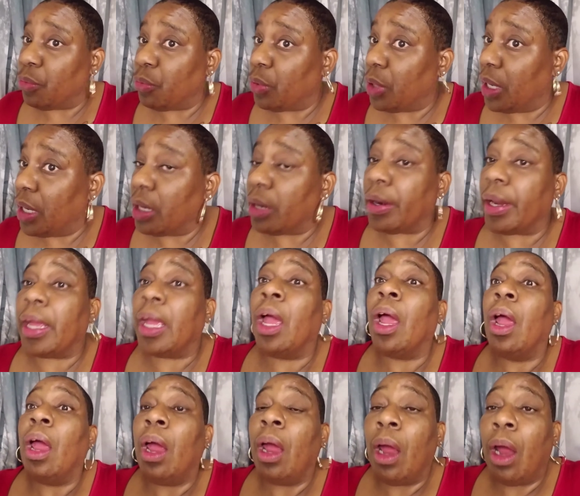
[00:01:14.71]
literally
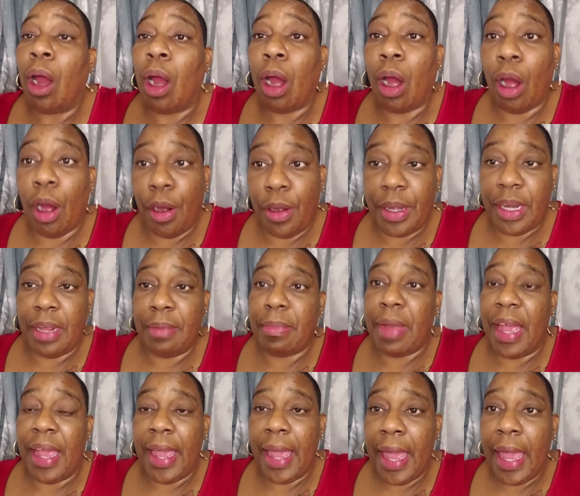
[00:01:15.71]
hurting
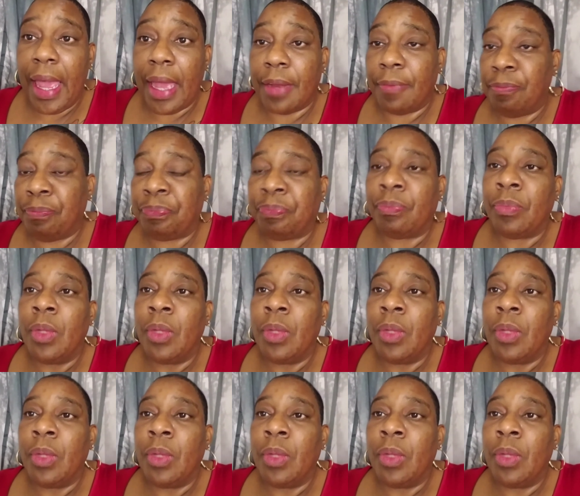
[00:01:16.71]
my head.